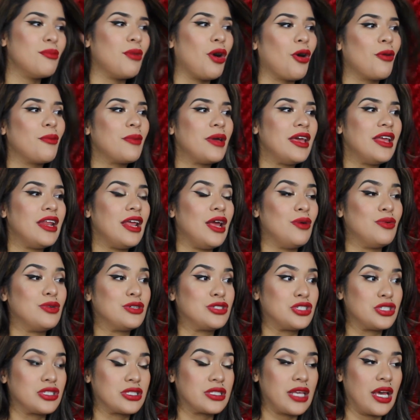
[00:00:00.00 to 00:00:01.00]
the moment, it
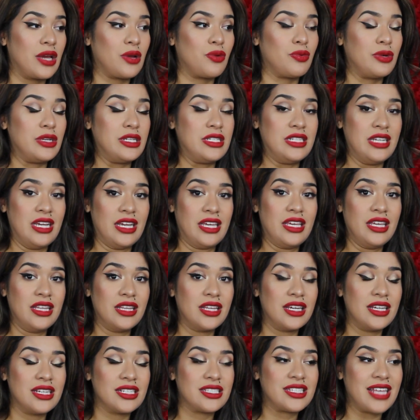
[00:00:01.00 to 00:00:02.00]
was just like
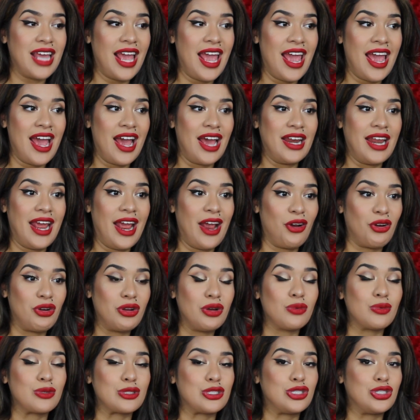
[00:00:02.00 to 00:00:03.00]
ridiculous, and
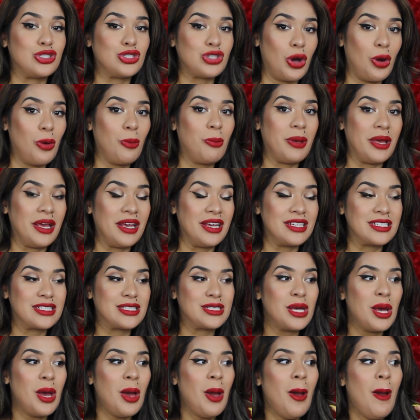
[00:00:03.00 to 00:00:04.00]
Ariel was so
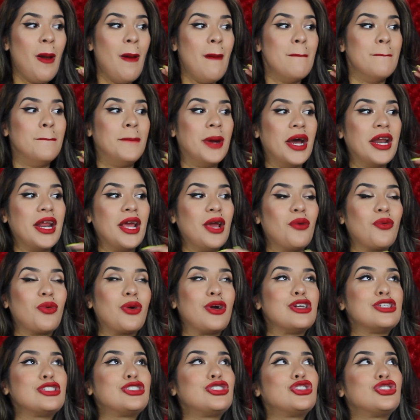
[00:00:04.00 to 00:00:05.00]
pissed, but it
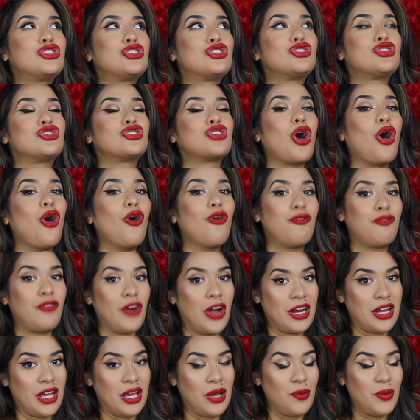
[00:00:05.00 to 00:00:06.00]
was so
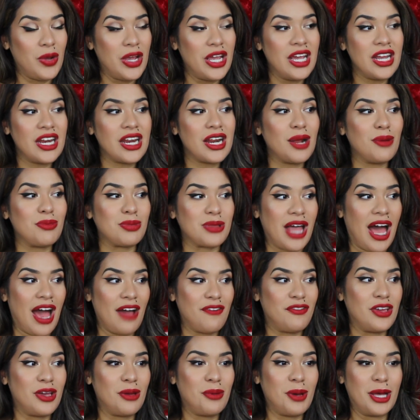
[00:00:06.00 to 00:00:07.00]
funny. We ended up
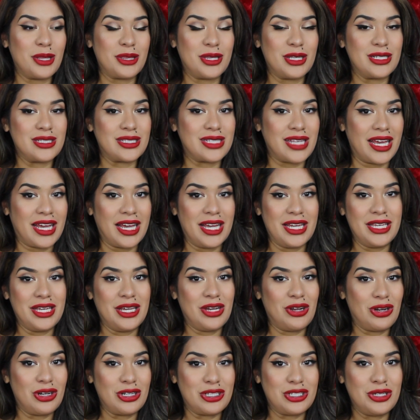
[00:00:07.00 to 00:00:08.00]
laughing about this like a
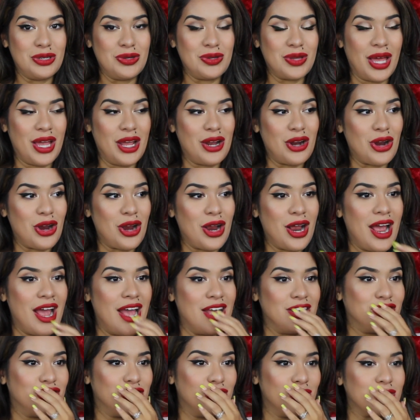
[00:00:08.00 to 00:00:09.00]
year or two later,
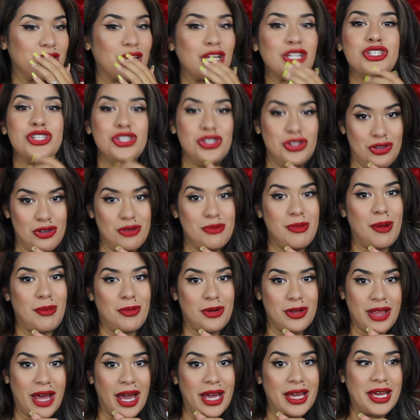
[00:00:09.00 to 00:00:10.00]
and she was like, do you
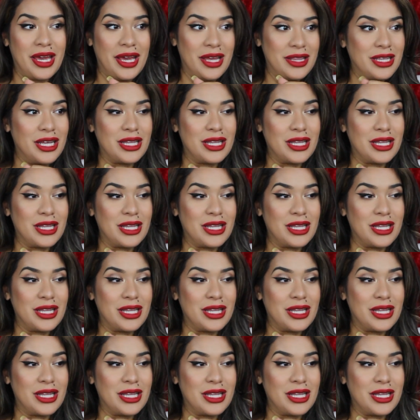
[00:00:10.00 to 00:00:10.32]
remember that kid